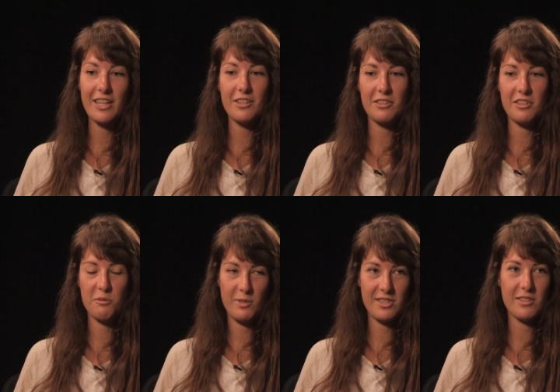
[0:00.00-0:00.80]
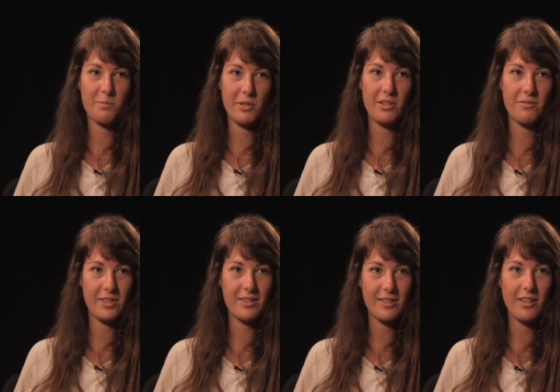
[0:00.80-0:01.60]
like the business part
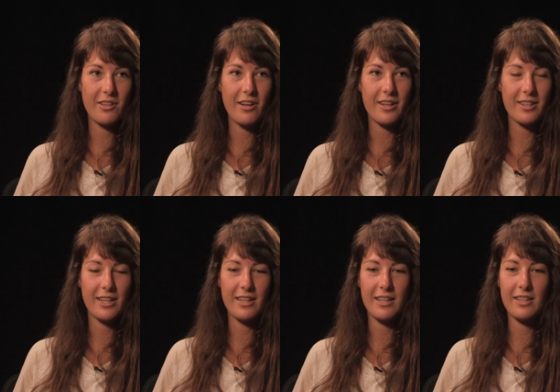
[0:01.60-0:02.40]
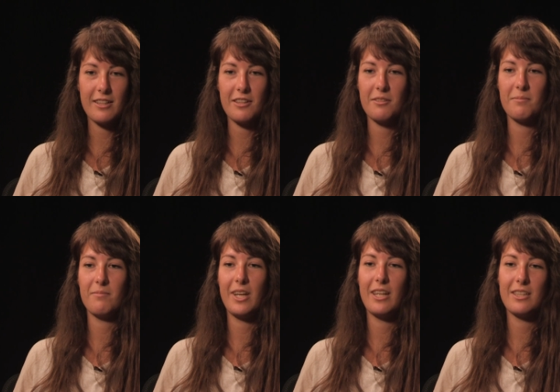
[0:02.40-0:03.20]
of it a lot. I like
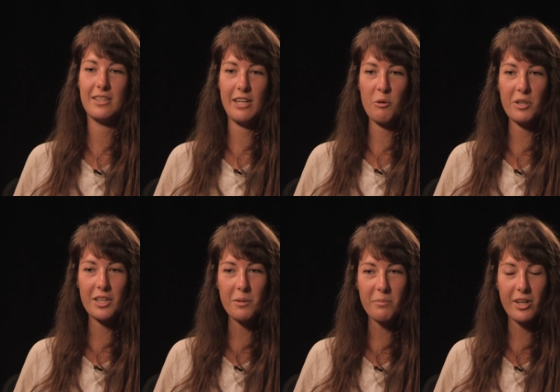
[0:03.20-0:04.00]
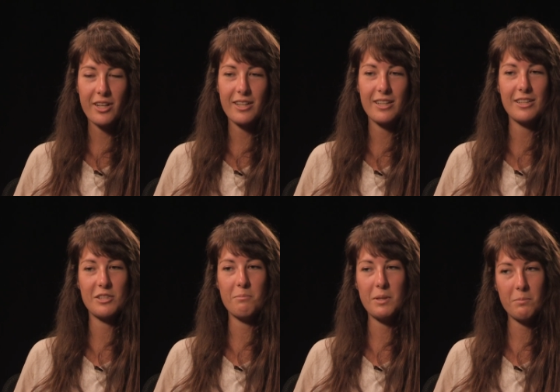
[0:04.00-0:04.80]
um, I like the networking part. I
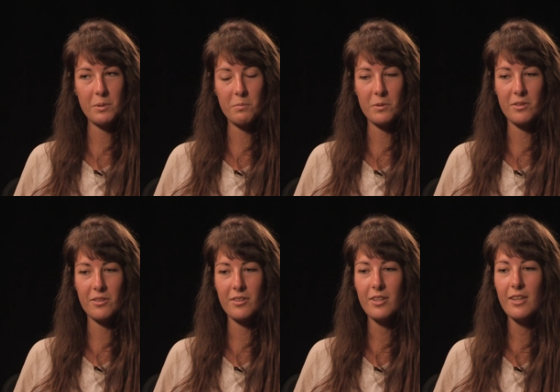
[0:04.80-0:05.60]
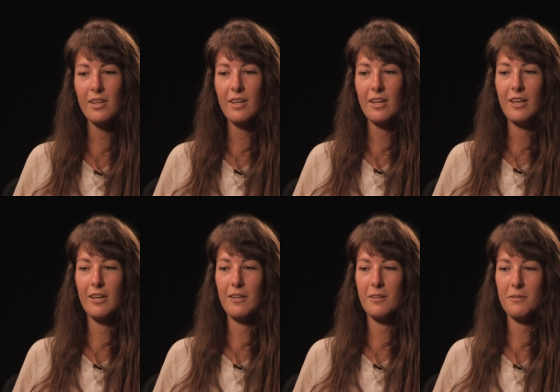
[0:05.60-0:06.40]
like to meet people.
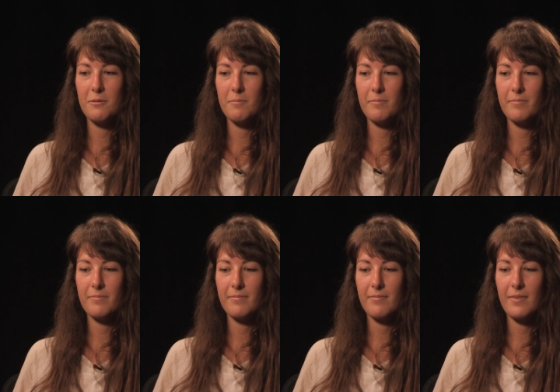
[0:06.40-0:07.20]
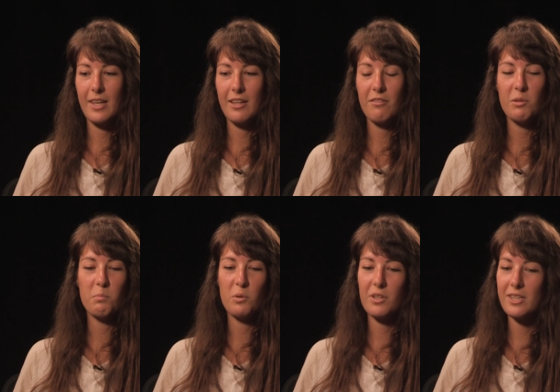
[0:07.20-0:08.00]
Um, I love
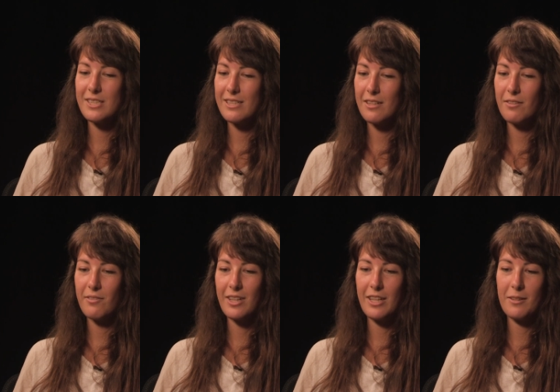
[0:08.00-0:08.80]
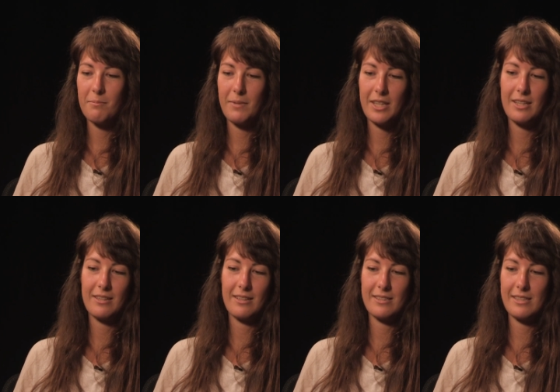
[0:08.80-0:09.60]
the boring stuff. I like
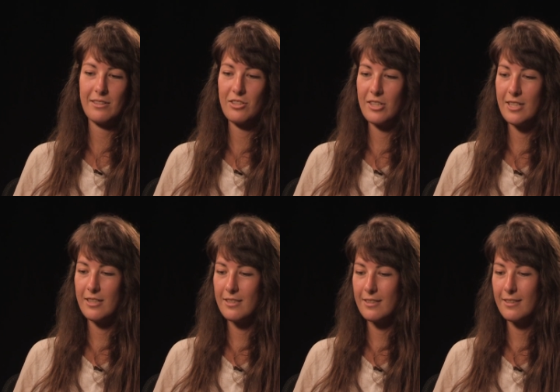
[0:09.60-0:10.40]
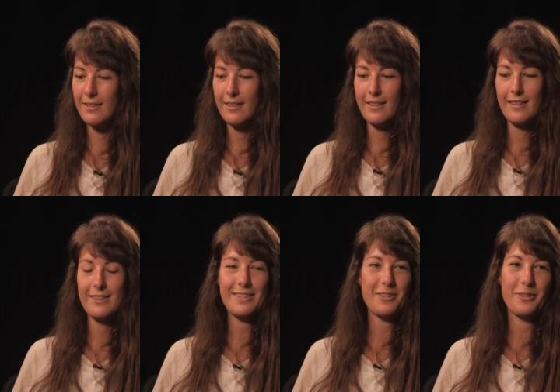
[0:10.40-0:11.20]
making Excel sheets.
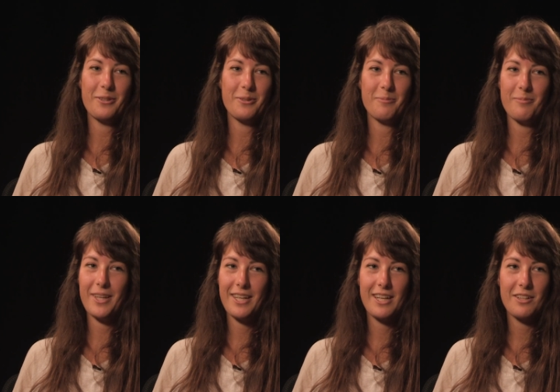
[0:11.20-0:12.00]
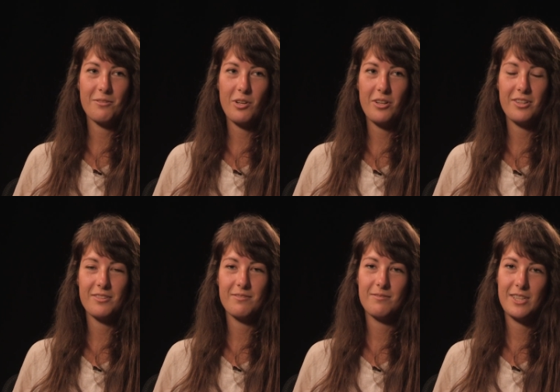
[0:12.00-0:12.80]
So it kind of
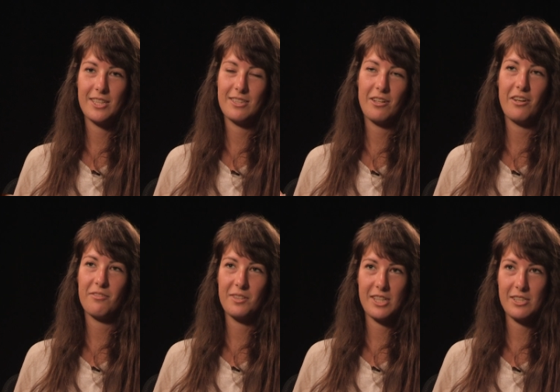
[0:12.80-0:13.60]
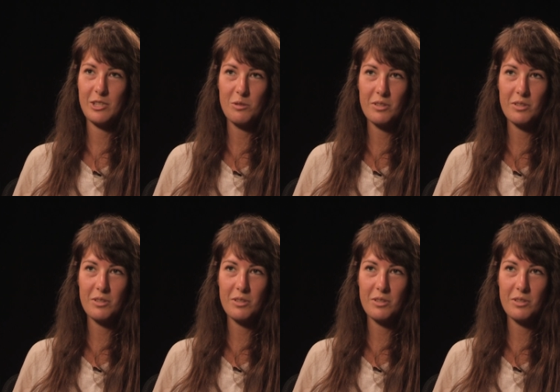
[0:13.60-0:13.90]
all ticks off because